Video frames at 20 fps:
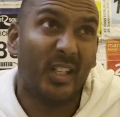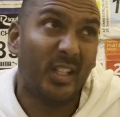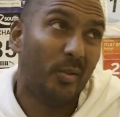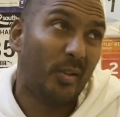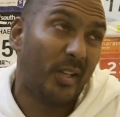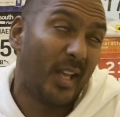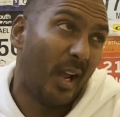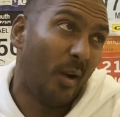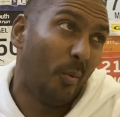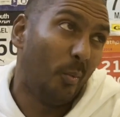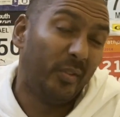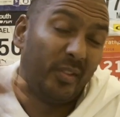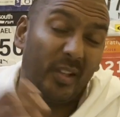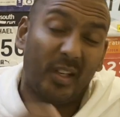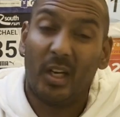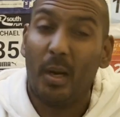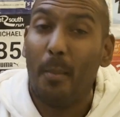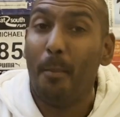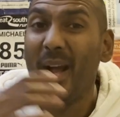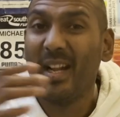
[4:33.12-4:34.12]
you get with the
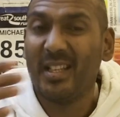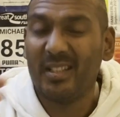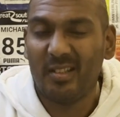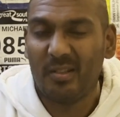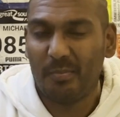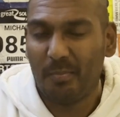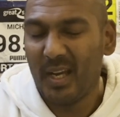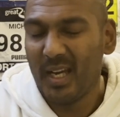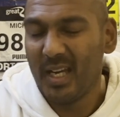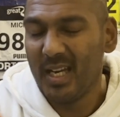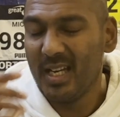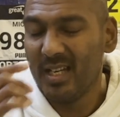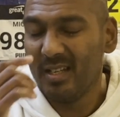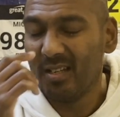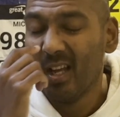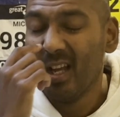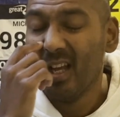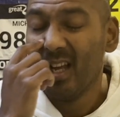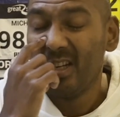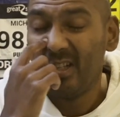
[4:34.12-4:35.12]
kind of Metaspeed
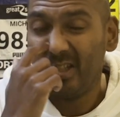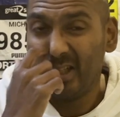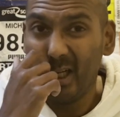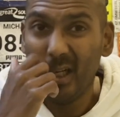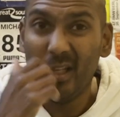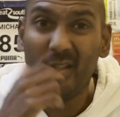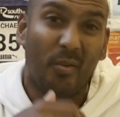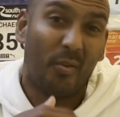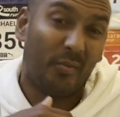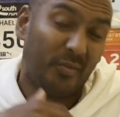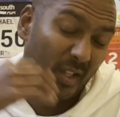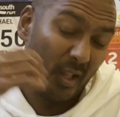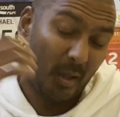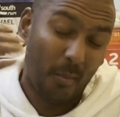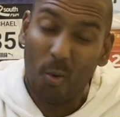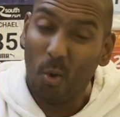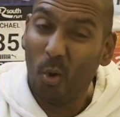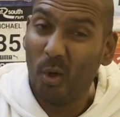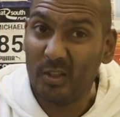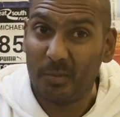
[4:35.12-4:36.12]
shoes. Obviously, they're
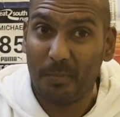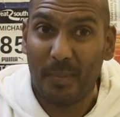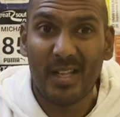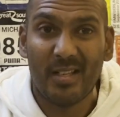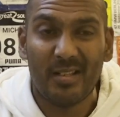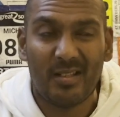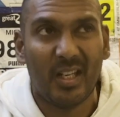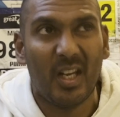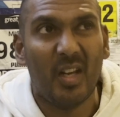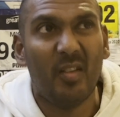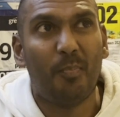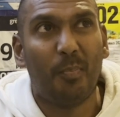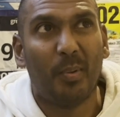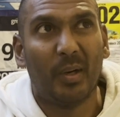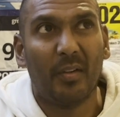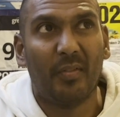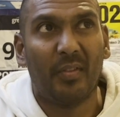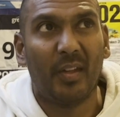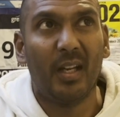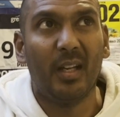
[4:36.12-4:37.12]
more expensive,
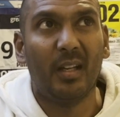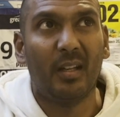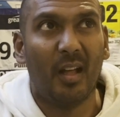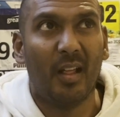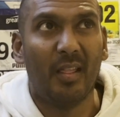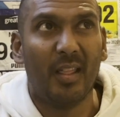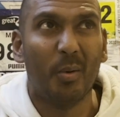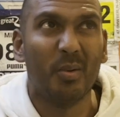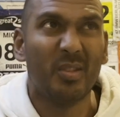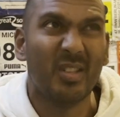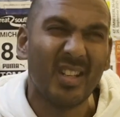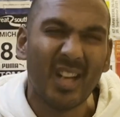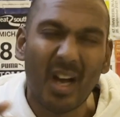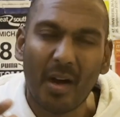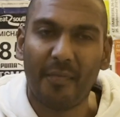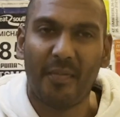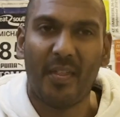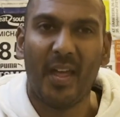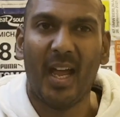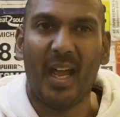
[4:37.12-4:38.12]
but I think there was
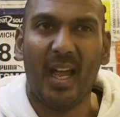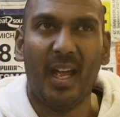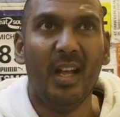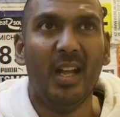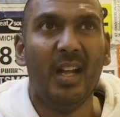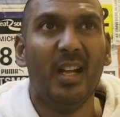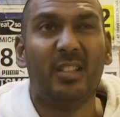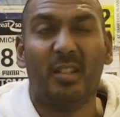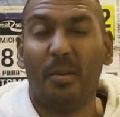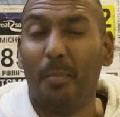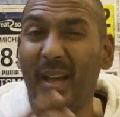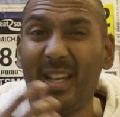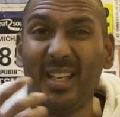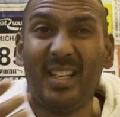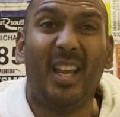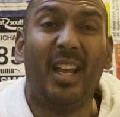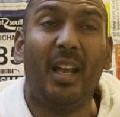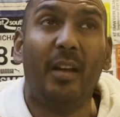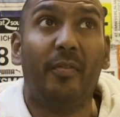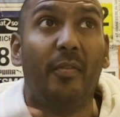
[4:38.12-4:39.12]
enough there to
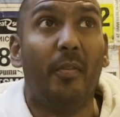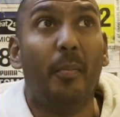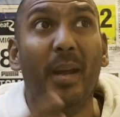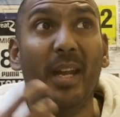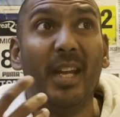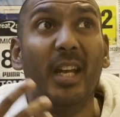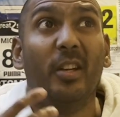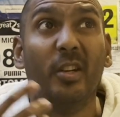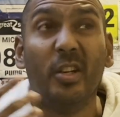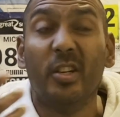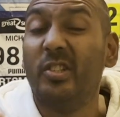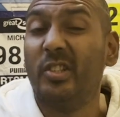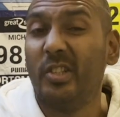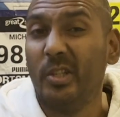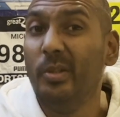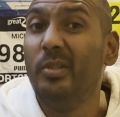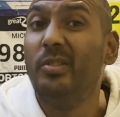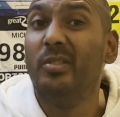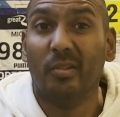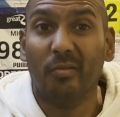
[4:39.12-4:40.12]
make it, for me, a good
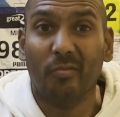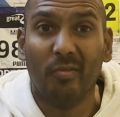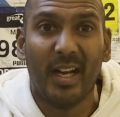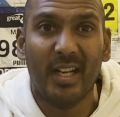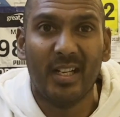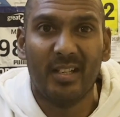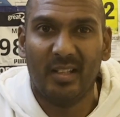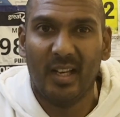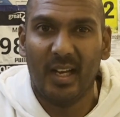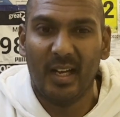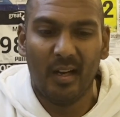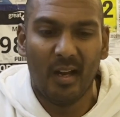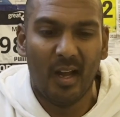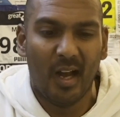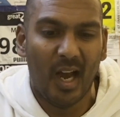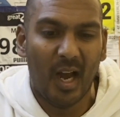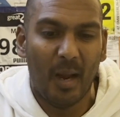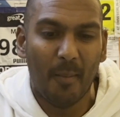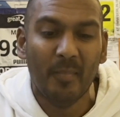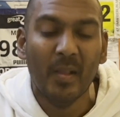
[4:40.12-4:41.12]
shoe to race in.
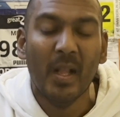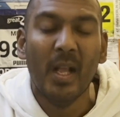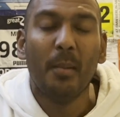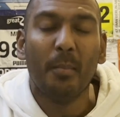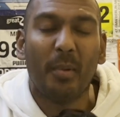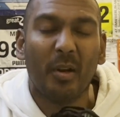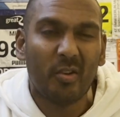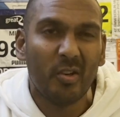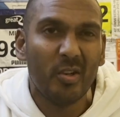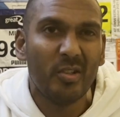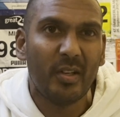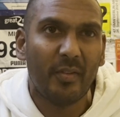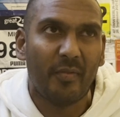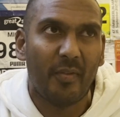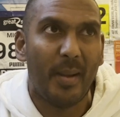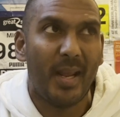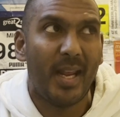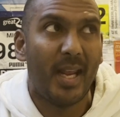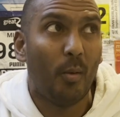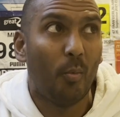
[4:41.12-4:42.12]
But crucially for
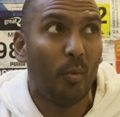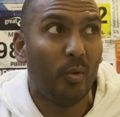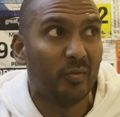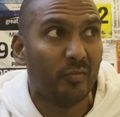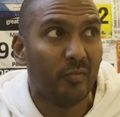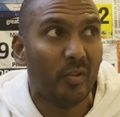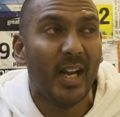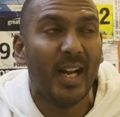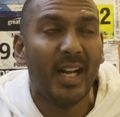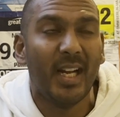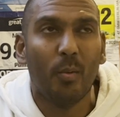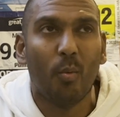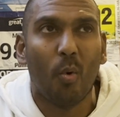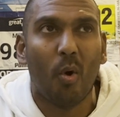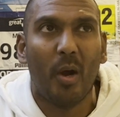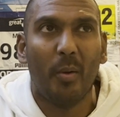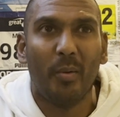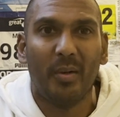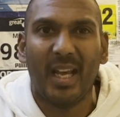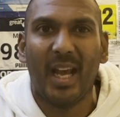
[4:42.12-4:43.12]
me, it was really
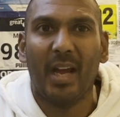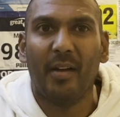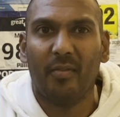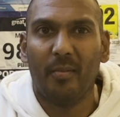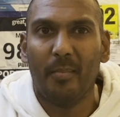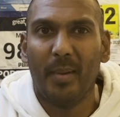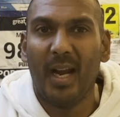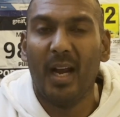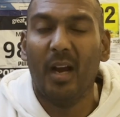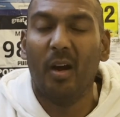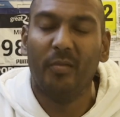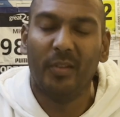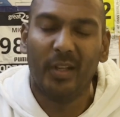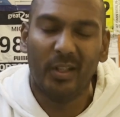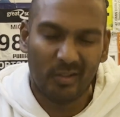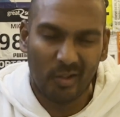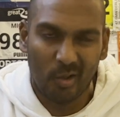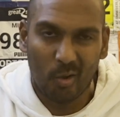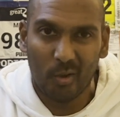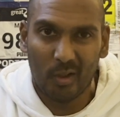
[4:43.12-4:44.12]
what I would get from it on
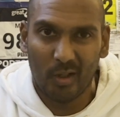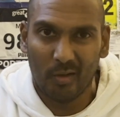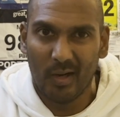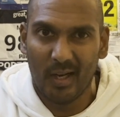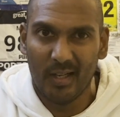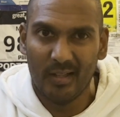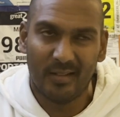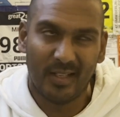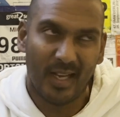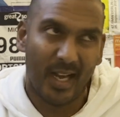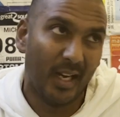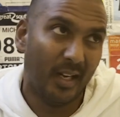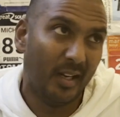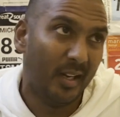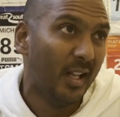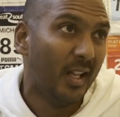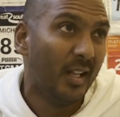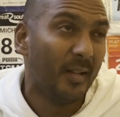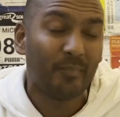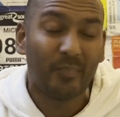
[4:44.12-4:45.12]
those longer runs. And
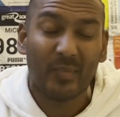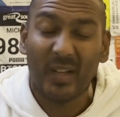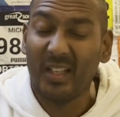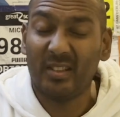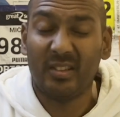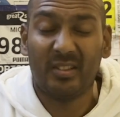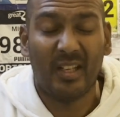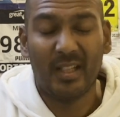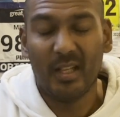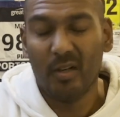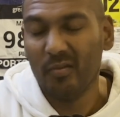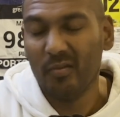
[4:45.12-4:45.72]
as I said, in the